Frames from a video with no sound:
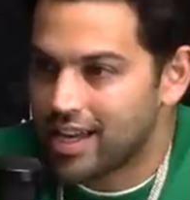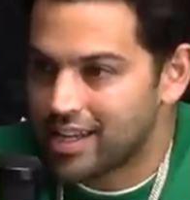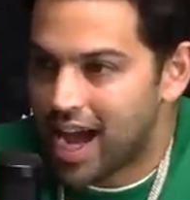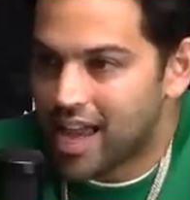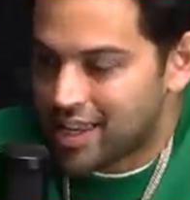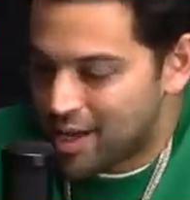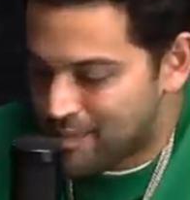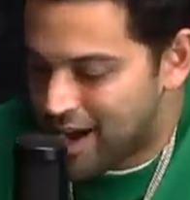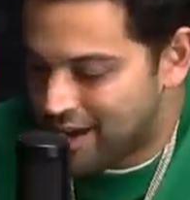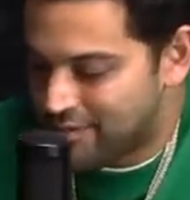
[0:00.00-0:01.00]
not let
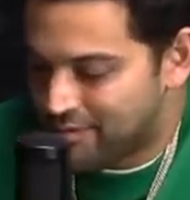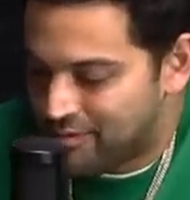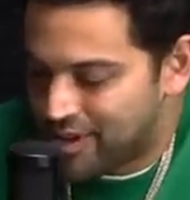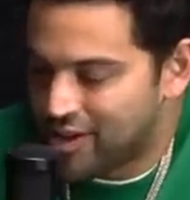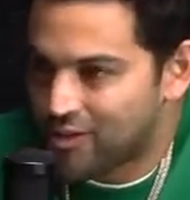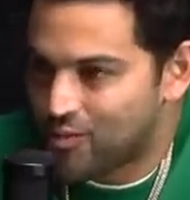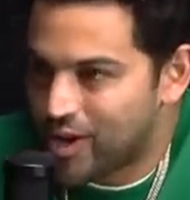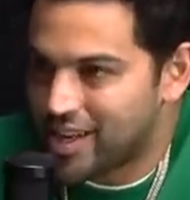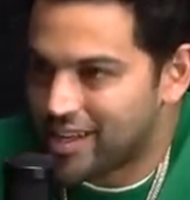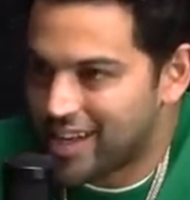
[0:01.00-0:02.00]
my fear
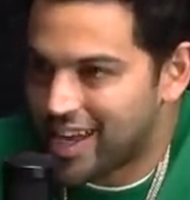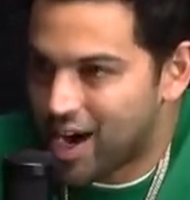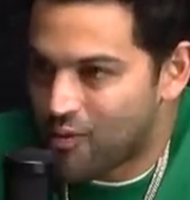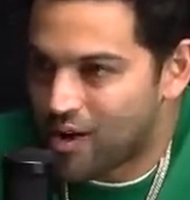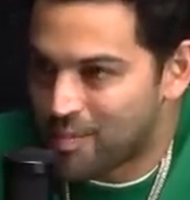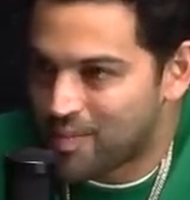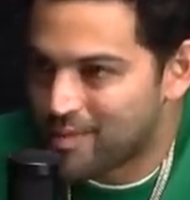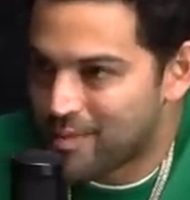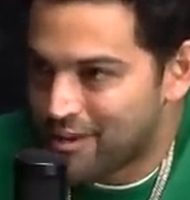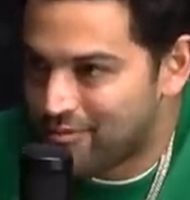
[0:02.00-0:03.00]
win i want to beat
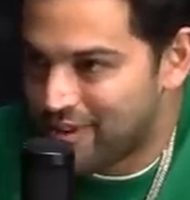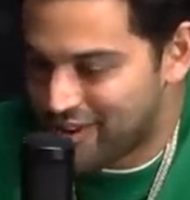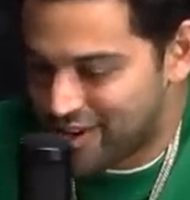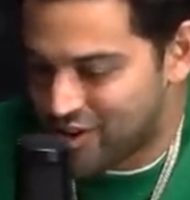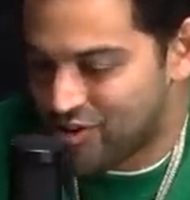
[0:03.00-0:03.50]
my fear and know